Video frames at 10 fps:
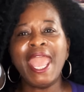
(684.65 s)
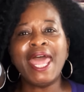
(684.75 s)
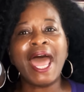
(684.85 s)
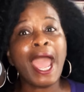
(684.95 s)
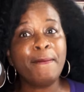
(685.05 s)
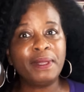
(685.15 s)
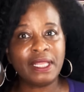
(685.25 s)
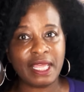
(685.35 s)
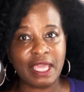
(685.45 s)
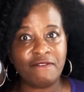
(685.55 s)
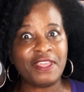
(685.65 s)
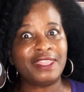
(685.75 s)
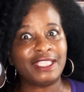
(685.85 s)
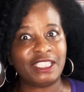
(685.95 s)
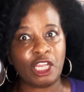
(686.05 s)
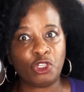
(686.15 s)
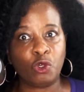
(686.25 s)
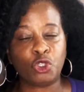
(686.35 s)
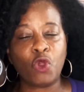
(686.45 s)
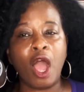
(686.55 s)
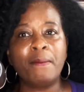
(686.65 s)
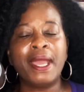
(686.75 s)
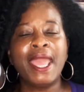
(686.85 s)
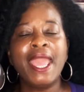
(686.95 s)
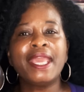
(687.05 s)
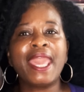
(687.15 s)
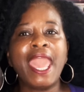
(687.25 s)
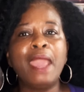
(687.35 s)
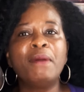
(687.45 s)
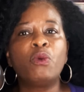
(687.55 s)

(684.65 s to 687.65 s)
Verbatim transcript: And I believe that the sexual trauma came,